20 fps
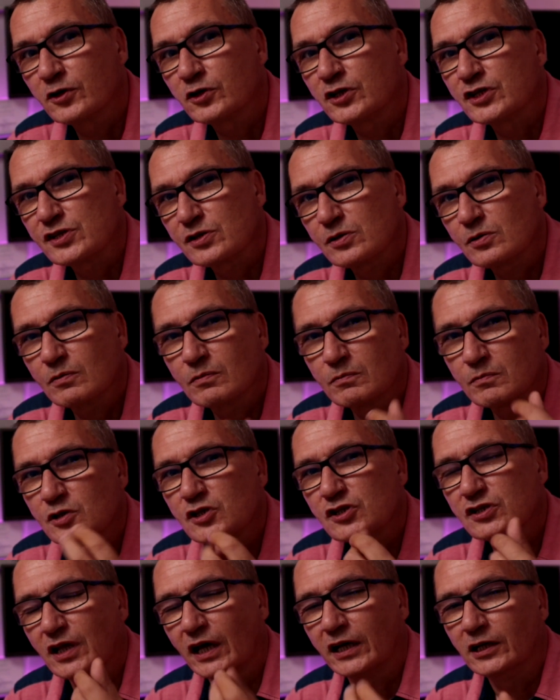these
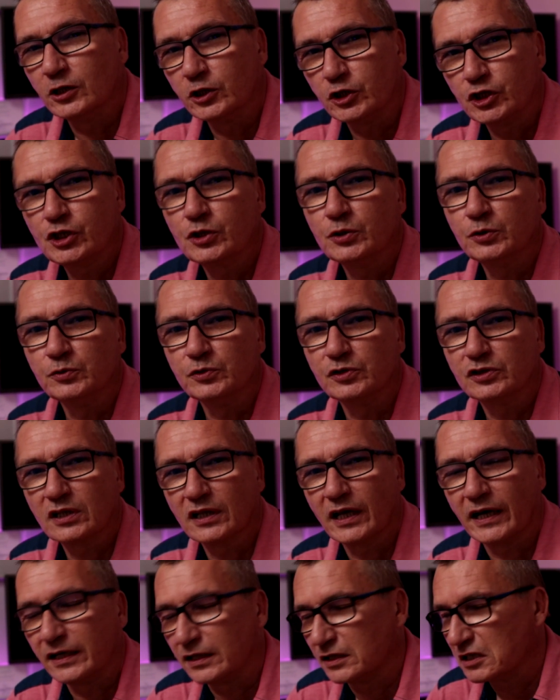stylish shoes
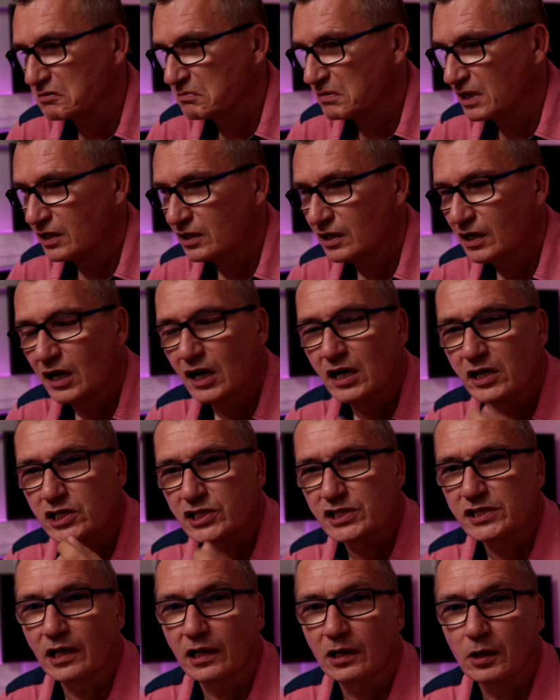like
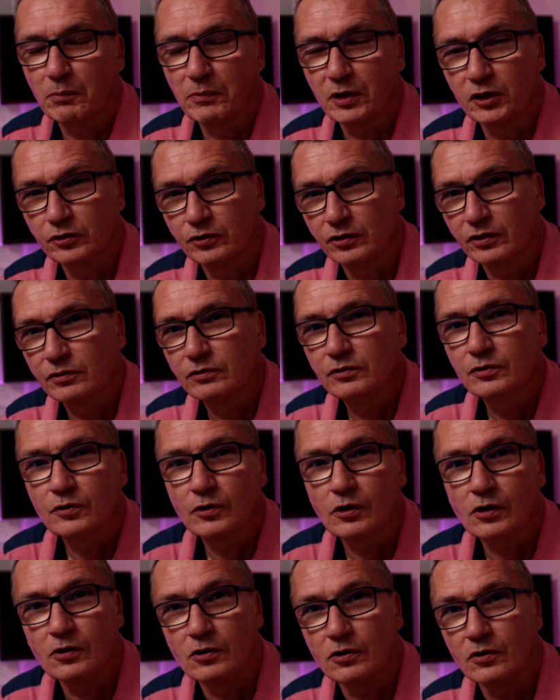Salomon
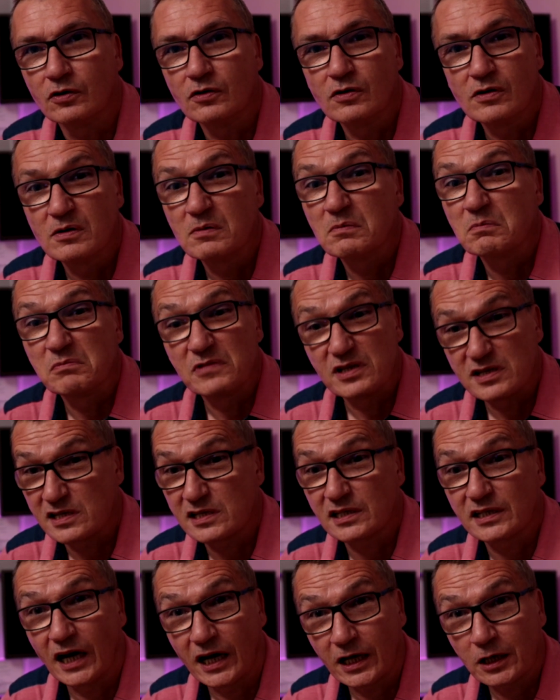or
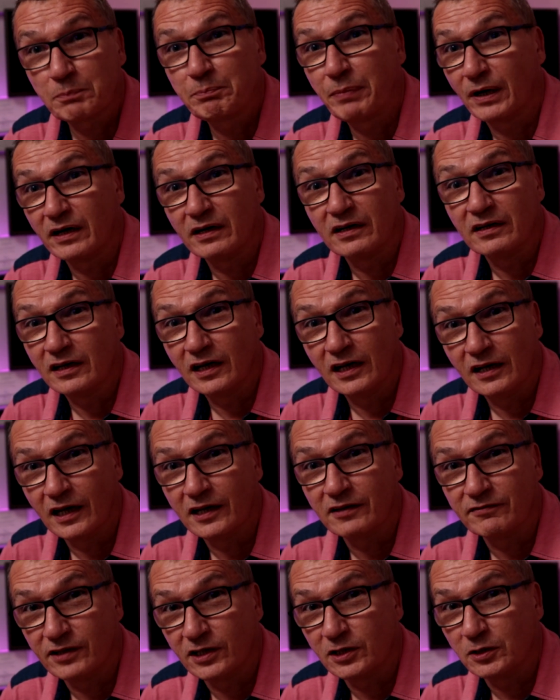Scarpa. I
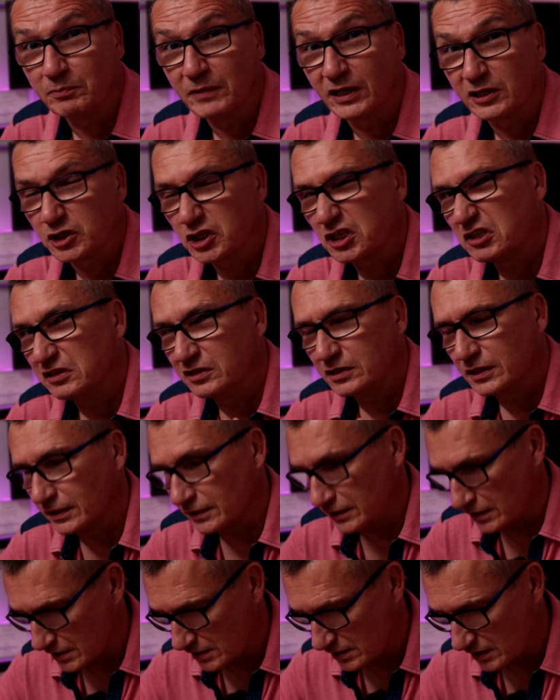like very much
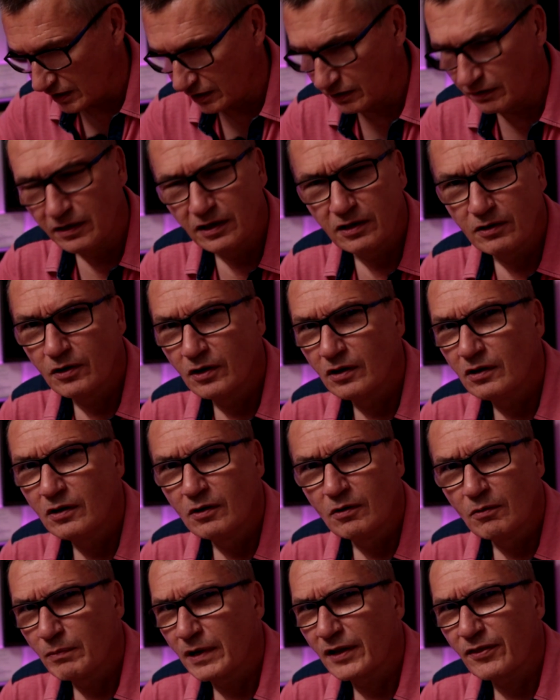Italian style,
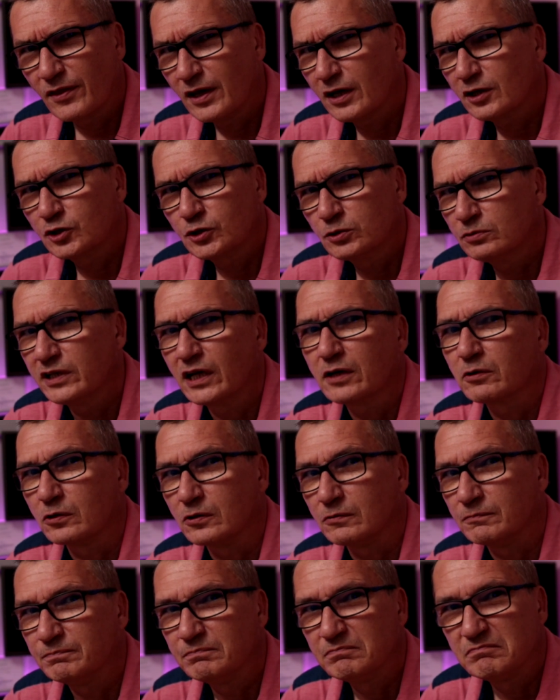but they are too narrow.